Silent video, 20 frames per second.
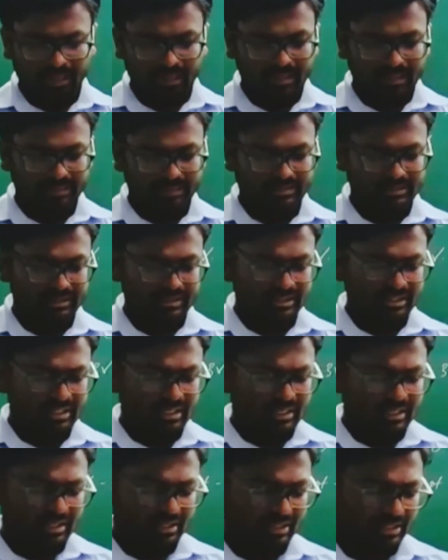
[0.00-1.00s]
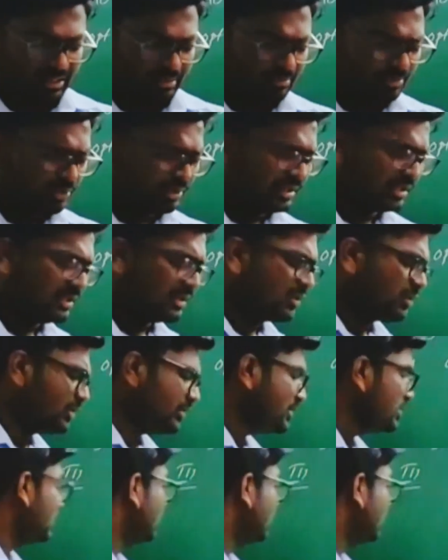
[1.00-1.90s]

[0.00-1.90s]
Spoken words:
Yes. Come to the question